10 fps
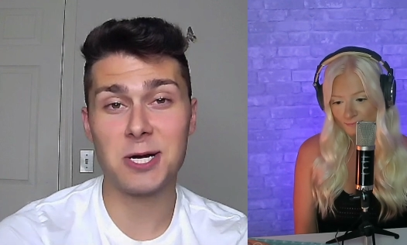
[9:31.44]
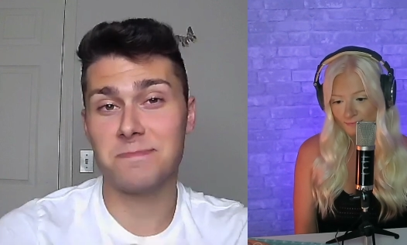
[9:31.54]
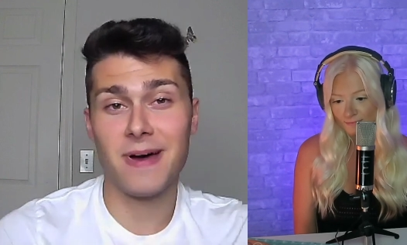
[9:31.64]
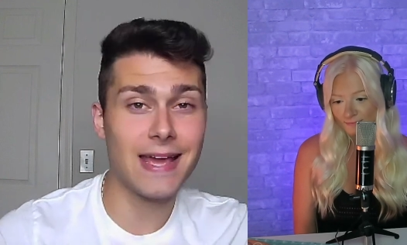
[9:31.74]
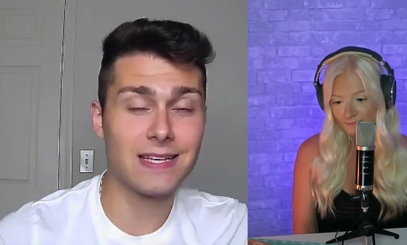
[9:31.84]
Speaker 1: with as
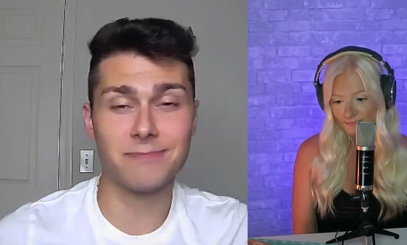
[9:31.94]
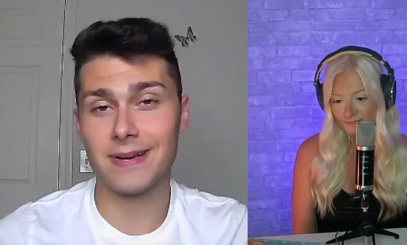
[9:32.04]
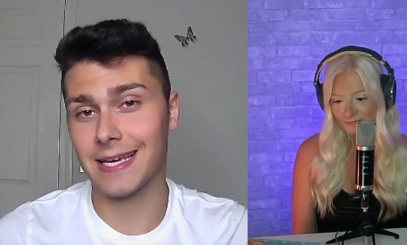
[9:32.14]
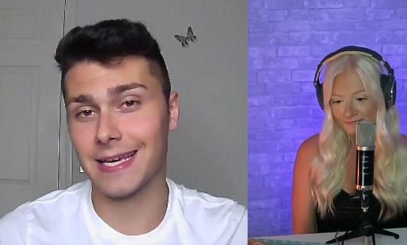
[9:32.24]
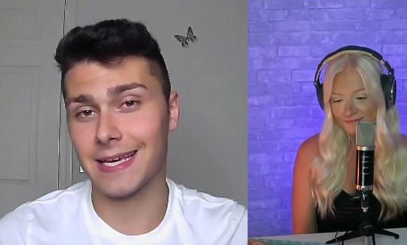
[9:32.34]
many of them
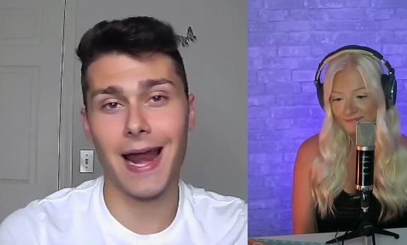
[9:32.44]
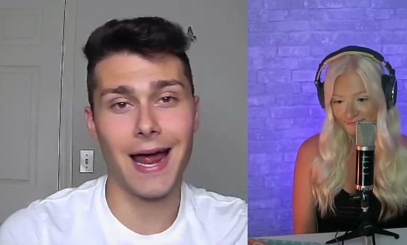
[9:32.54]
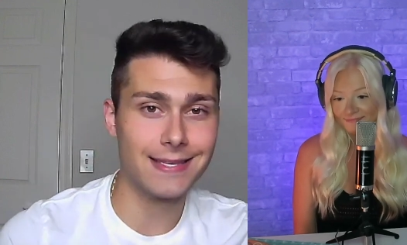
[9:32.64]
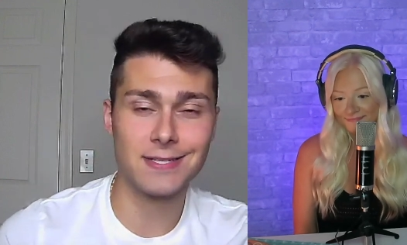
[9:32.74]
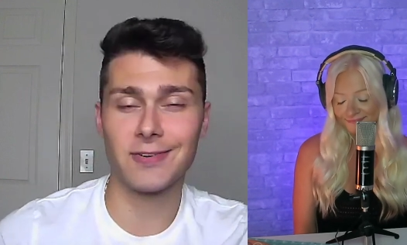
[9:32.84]
as I can on
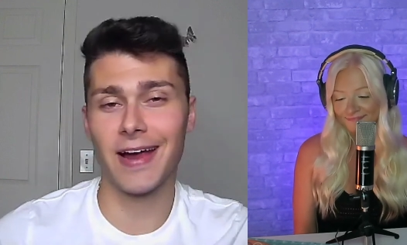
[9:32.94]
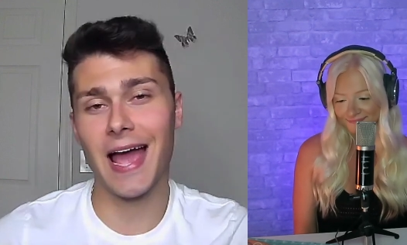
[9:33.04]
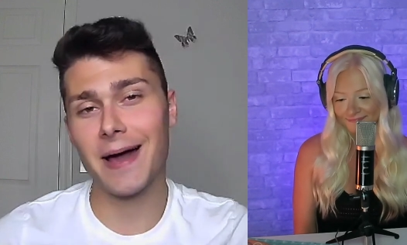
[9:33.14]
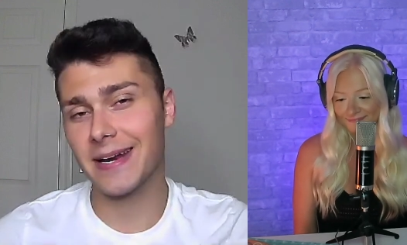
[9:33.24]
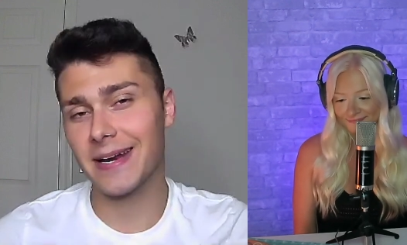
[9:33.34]

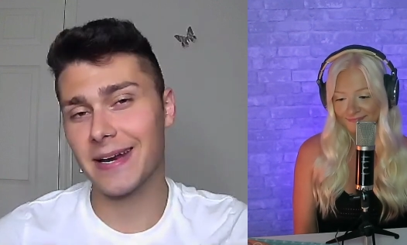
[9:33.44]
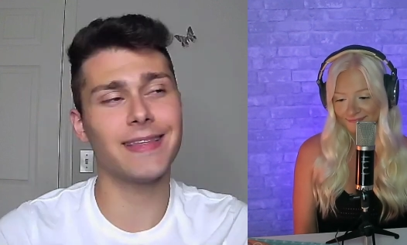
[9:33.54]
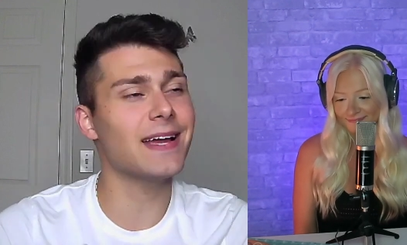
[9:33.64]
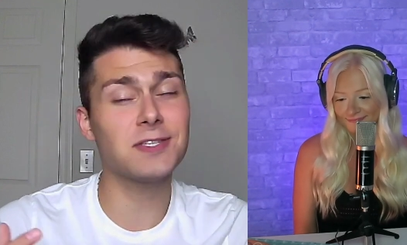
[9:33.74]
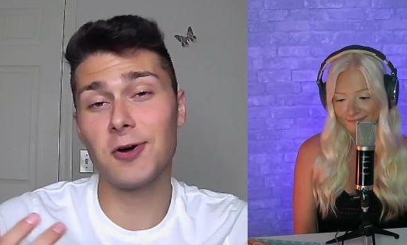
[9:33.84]
Instagram and
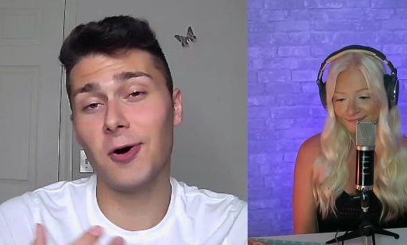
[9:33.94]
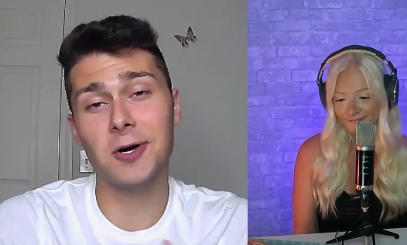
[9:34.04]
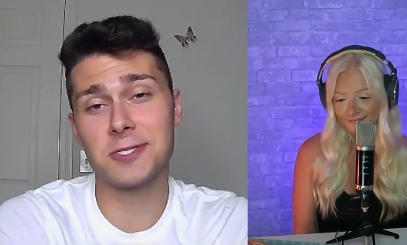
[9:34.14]
everything. It's cool.